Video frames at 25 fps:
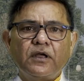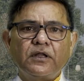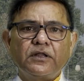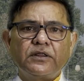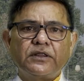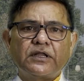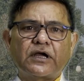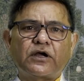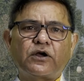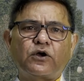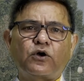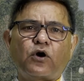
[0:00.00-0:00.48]

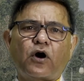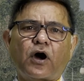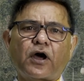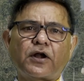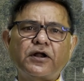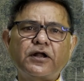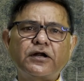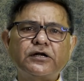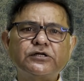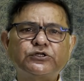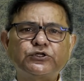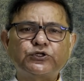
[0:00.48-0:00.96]
The
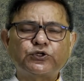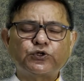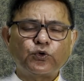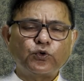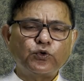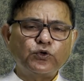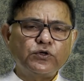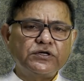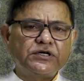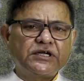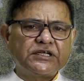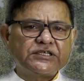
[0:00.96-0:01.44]

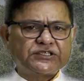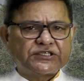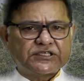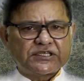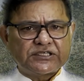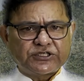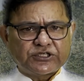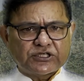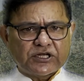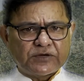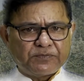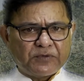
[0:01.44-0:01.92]
cornerstone
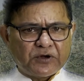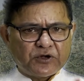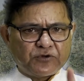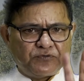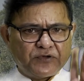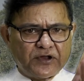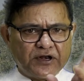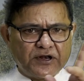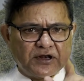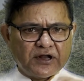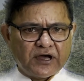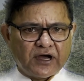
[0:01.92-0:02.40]
distinction
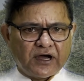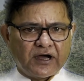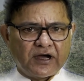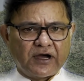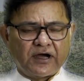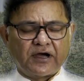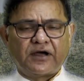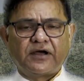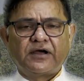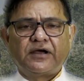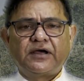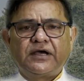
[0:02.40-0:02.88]
between
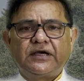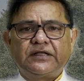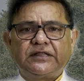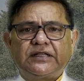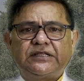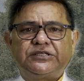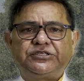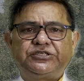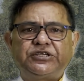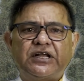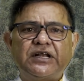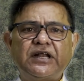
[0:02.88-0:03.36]
the
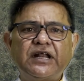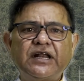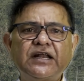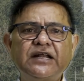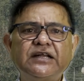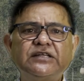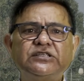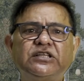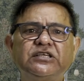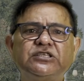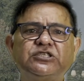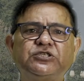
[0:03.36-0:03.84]
general
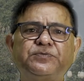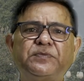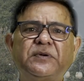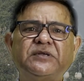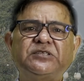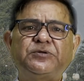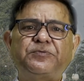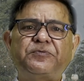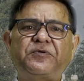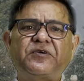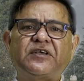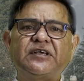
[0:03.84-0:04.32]
and the
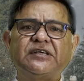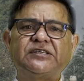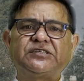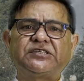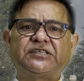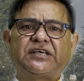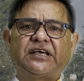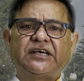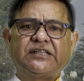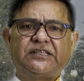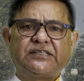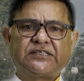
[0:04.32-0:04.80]
specific
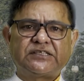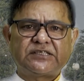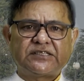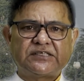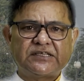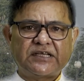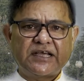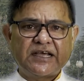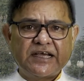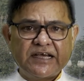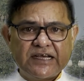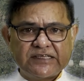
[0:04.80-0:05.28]
skills
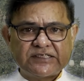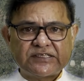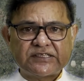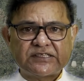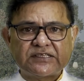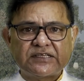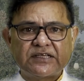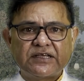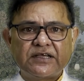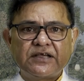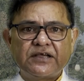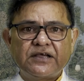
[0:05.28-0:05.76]

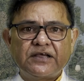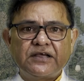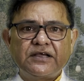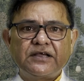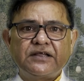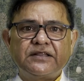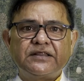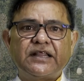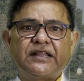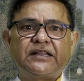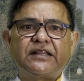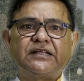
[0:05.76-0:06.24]
is
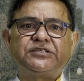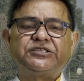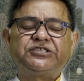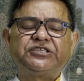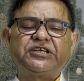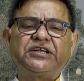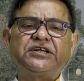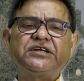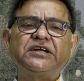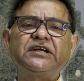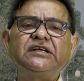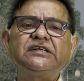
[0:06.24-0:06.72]
that the
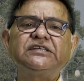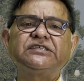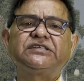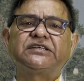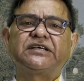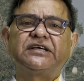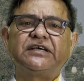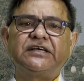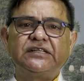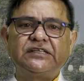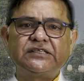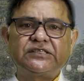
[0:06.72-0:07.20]
general
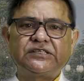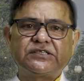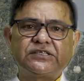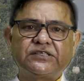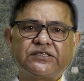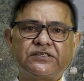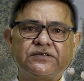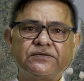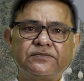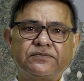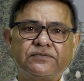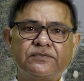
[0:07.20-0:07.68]

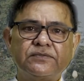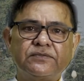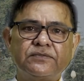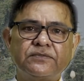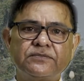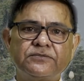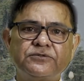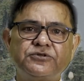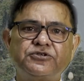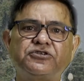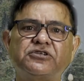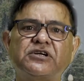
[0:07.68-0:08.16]
skills
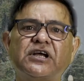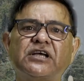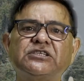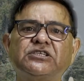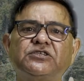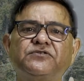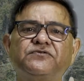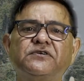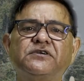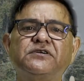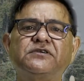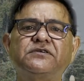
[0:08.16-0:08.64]

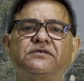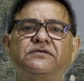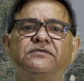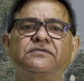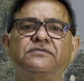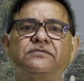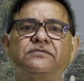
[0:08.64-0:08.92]
transfer